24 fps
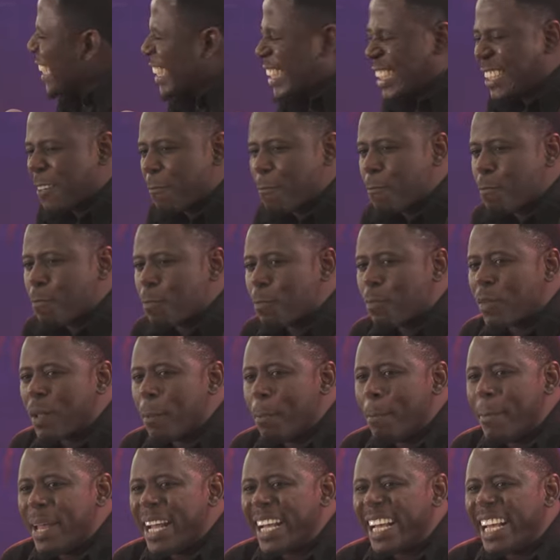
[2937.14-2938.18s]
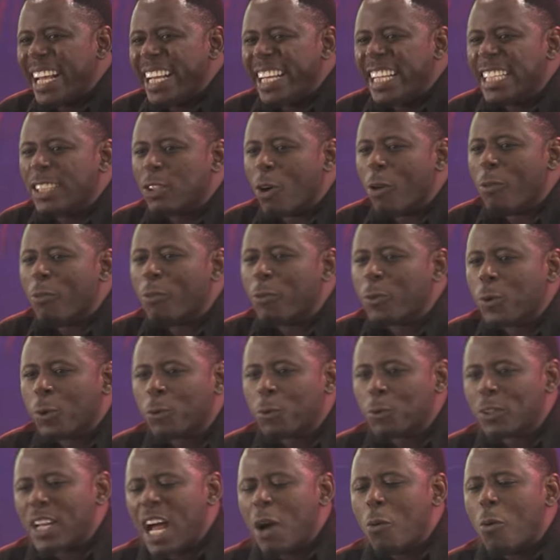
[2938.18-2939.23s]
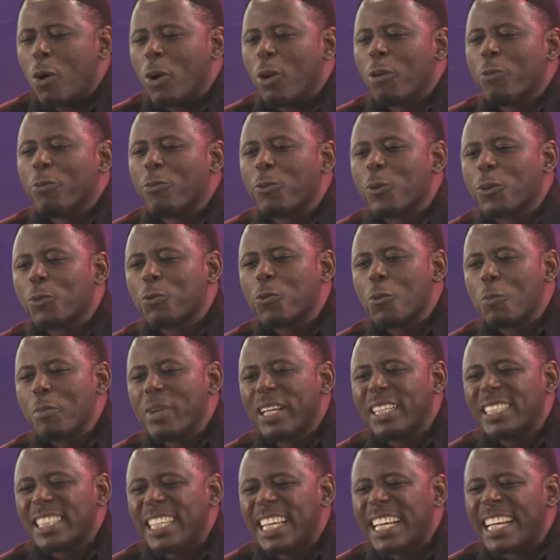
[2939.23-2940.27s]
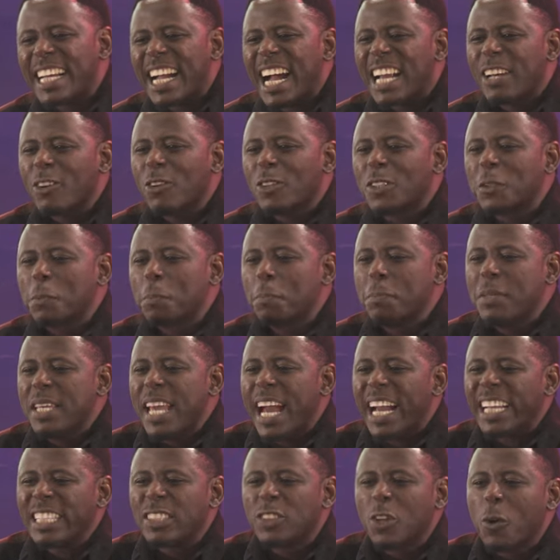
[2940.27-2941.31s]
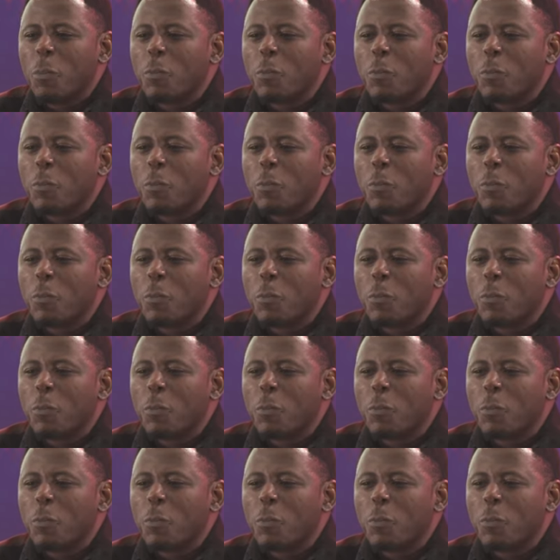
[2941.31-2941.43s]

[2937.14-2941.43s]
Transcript: it, making it unfruitful. That word unfruitful means it cannot bear, uh, it's